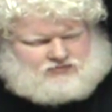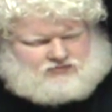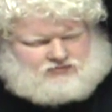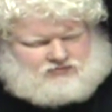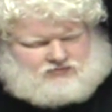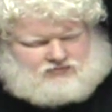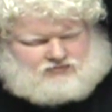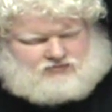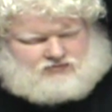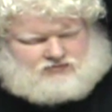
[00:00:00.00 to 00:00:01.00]

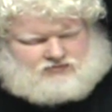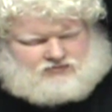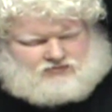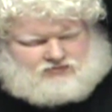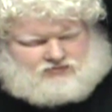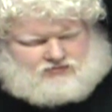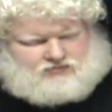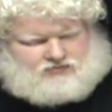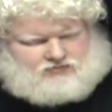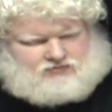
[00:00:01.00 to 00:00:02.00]

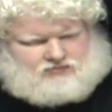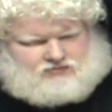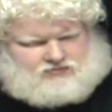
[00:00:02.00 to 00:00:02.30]
[no speech]